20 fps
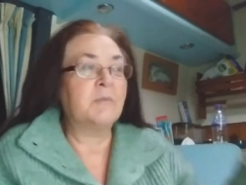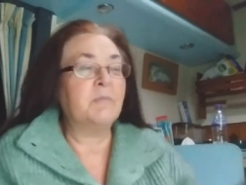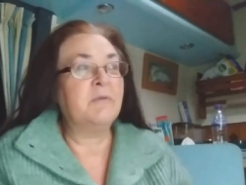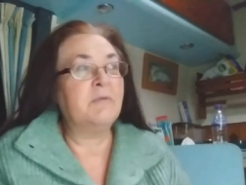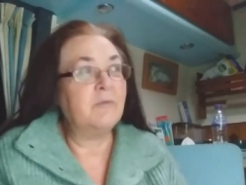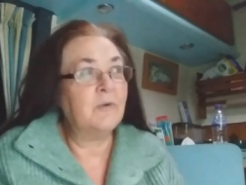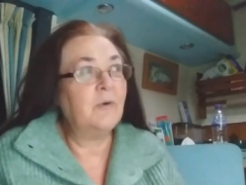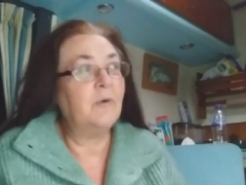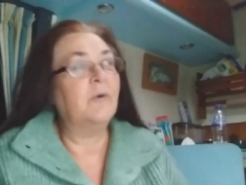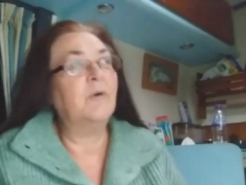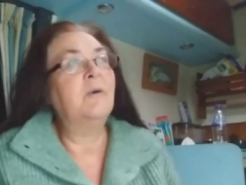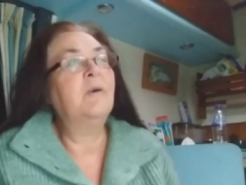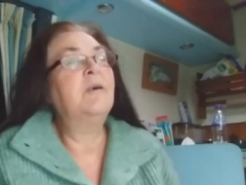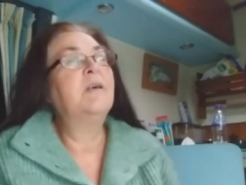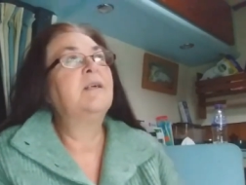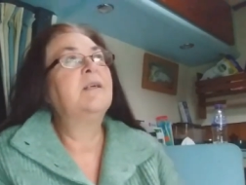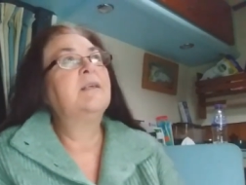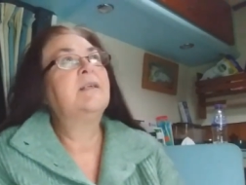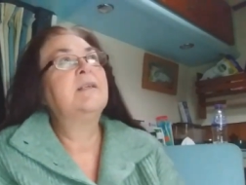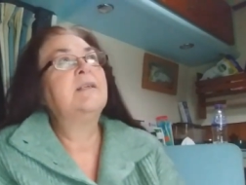before,
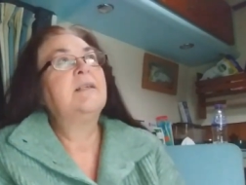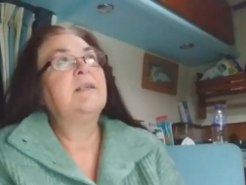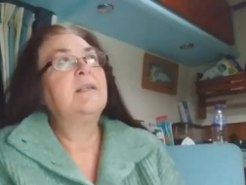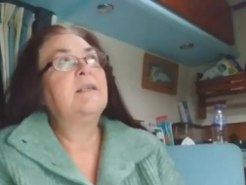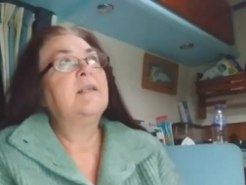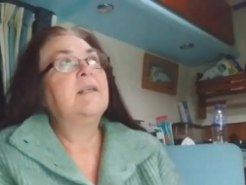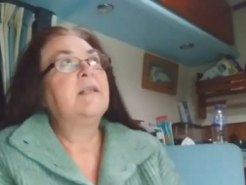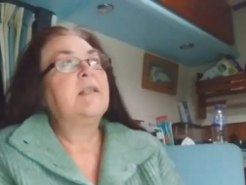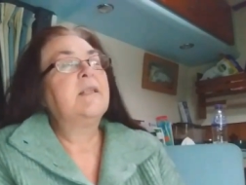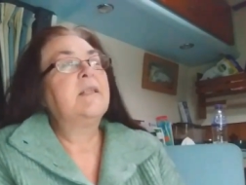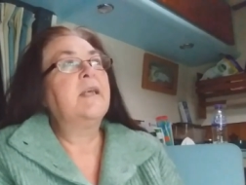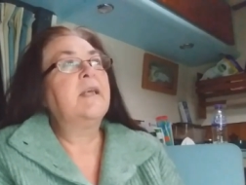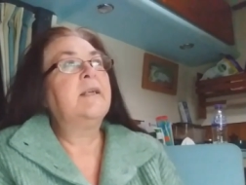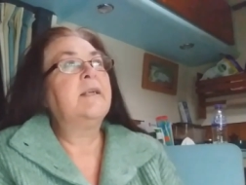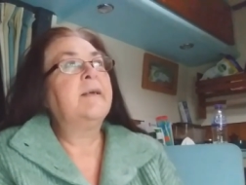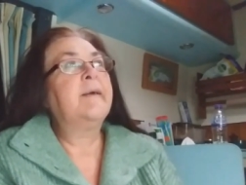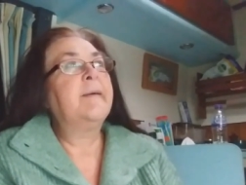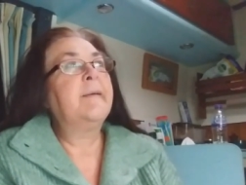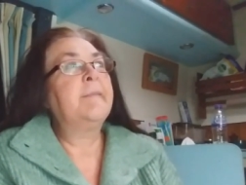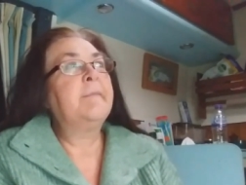
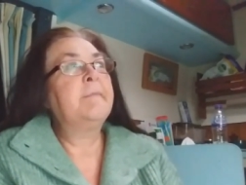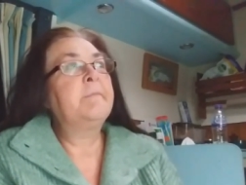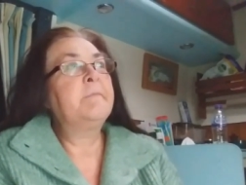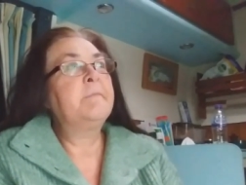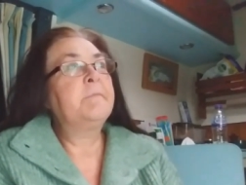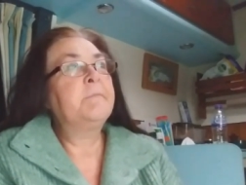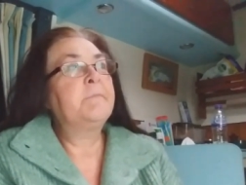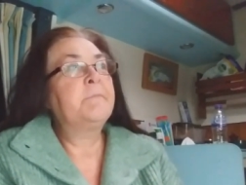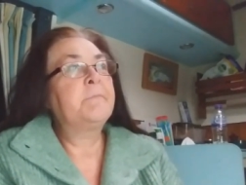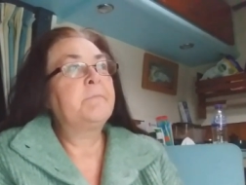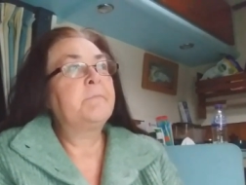then um,